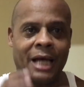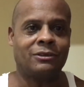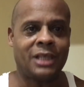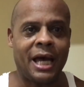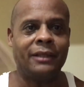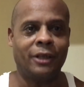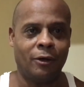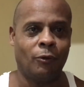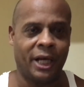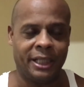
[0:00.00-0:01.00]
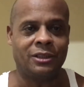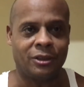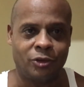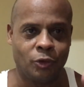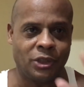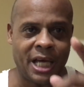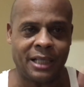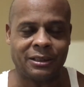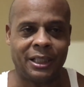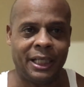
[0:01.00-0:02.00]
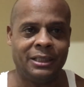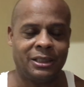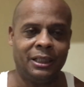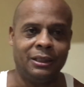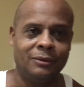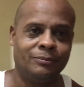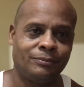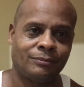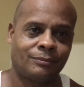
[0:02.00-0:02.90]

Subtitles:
outside their race in 2018,